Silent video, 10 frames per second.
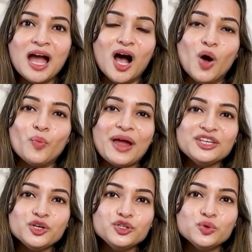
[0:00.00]
Uh,
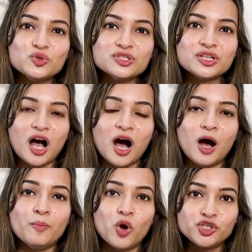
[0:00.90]
when you use
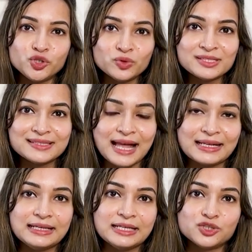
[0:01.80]
uh, modules
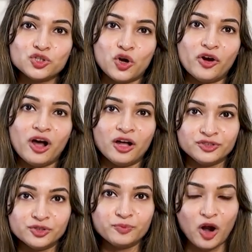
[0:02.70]
that link to your
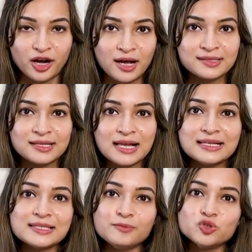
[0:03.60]
other products,
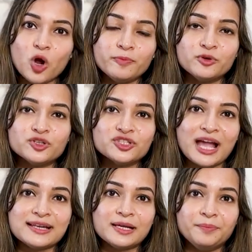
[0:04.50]
some shoppers
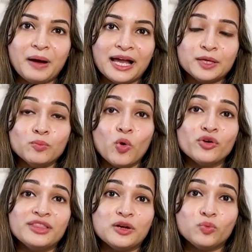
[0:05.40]
end up buying
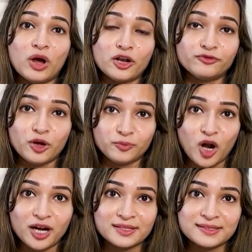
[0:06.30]
more than one of your
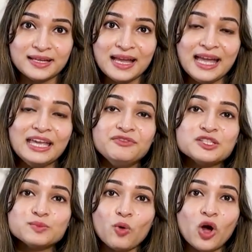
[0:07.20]
products.
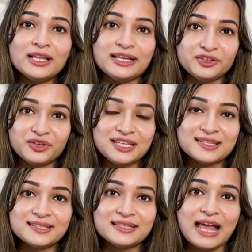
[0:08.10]
Even small
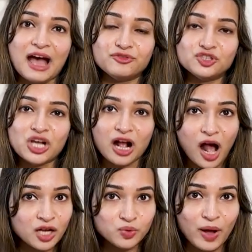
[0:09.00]
increases in average
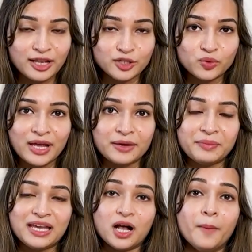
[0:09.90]
cart value
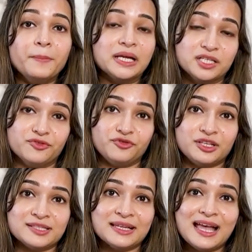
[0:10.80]
can make a big
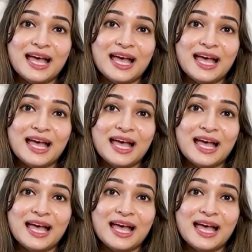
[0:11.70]
difference,